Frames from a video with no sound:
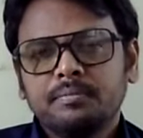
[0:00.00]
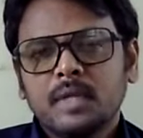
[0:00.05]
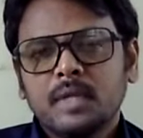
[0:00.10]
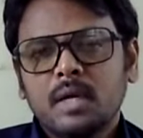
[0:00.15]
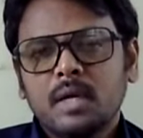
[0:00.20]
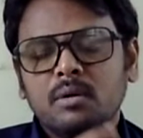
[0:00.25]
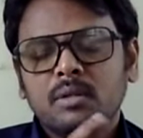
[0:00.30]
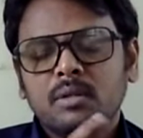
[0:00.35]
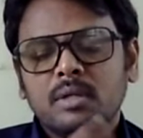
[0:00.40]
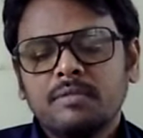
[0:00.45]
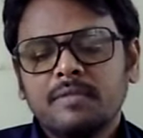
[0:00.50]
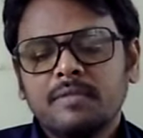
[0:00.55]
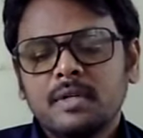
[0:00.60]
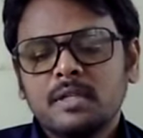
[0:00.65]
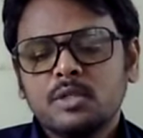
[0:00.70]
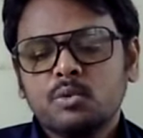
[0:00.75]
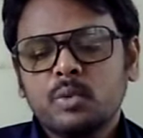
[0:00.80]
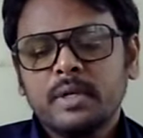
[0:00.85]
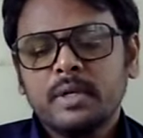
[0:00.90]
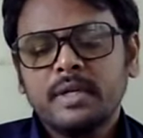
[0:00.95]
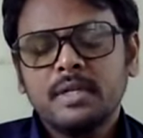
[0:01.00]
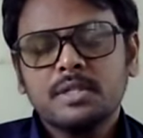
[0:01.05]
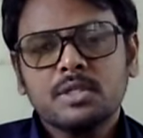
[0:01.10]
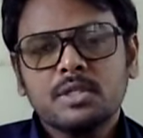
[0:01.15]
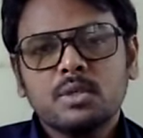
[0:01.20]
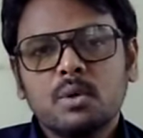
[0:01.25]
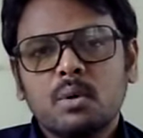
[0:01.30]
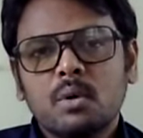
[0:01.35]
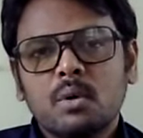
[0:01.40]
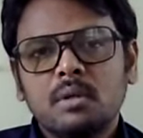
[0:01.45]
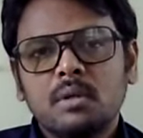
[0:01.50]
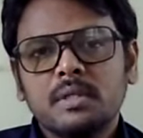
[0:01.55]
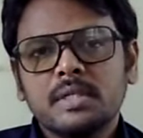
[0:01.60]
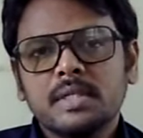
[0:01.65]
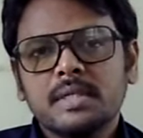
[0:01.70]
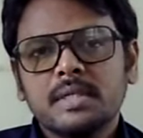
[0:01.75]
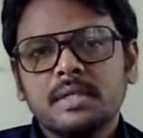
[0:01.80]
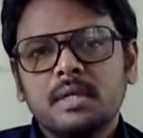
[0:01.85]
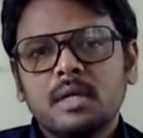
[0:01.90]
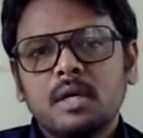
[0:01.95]
Now the first one is called
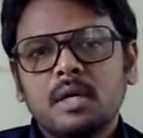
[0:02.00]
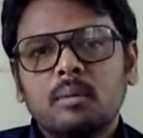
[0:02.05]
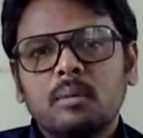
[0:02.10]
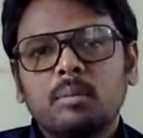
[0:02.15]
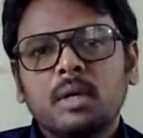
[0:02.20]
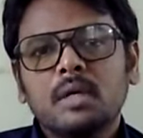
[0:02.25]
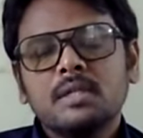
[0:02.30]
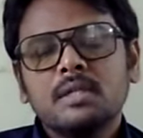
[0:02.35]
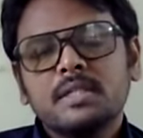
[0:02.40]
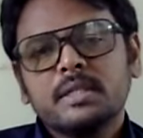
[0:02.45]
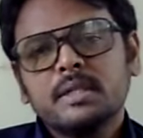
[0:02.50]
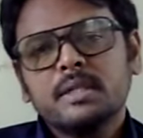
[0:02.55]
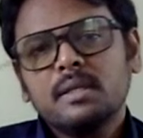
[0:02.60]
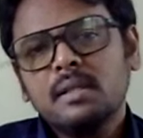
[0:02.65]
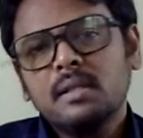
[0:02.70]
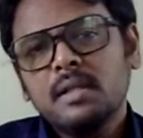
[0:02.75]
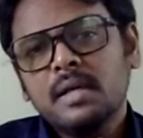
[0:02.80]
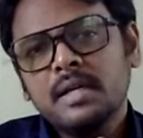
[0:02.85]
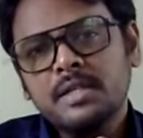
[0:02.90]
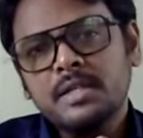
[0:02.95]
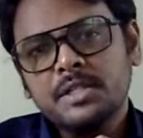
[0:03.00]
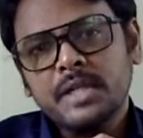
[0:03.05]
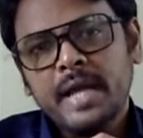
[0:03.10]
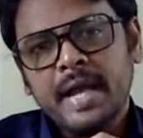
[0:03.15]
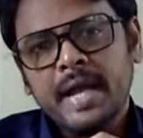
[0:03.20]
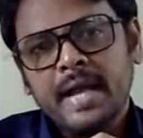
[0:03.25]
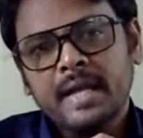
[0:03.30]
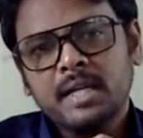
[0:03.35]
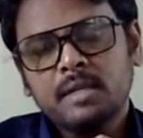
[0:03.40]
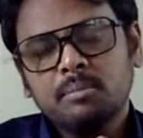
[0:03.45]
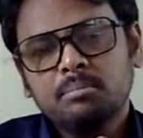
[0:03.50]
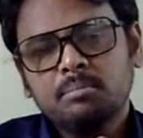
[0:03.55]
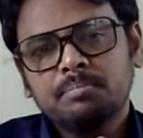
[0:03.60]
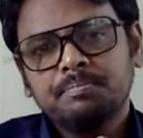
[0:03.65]
personal attack.